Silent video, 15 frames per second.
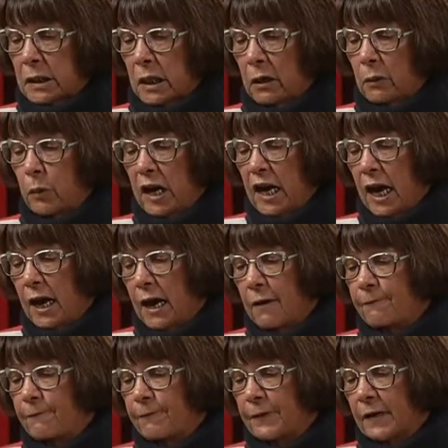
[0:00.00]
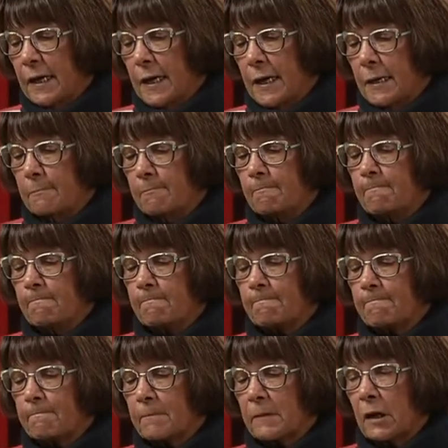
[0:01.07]
So we have um,
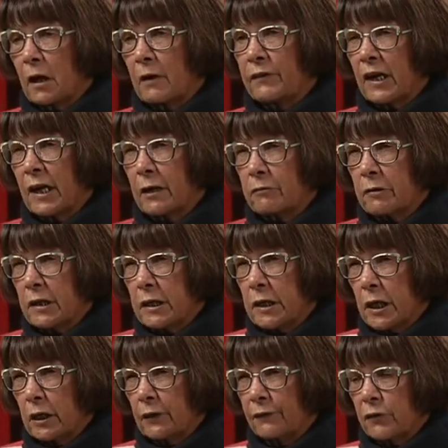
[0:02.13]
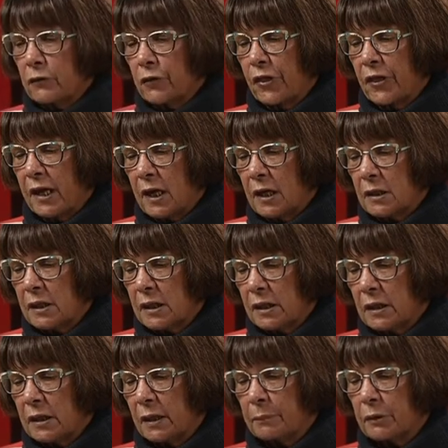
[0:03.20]
over
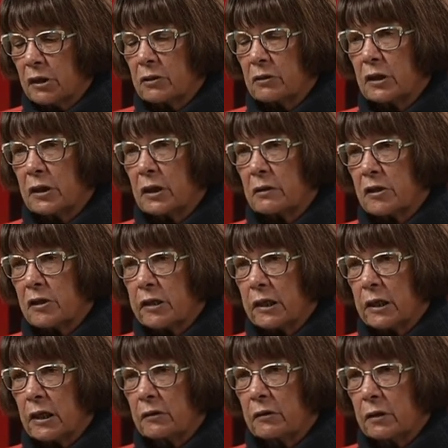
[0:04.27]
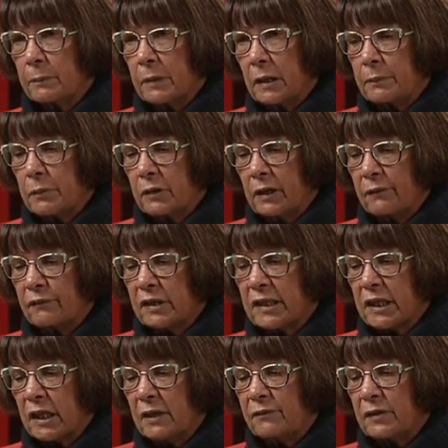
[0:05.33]
194,000 Aboriginal and Torres Strait Islander people have
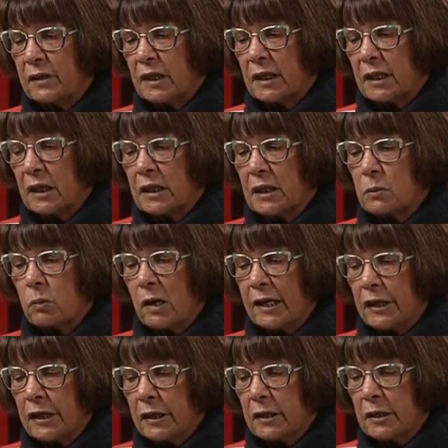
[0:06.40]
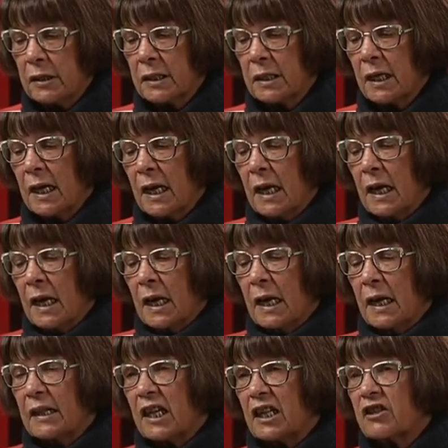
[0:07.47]
received at least one dose.
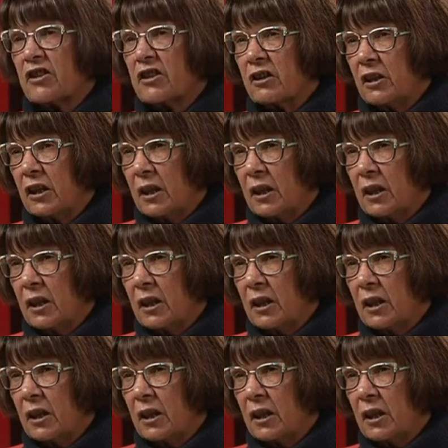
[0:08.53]
That's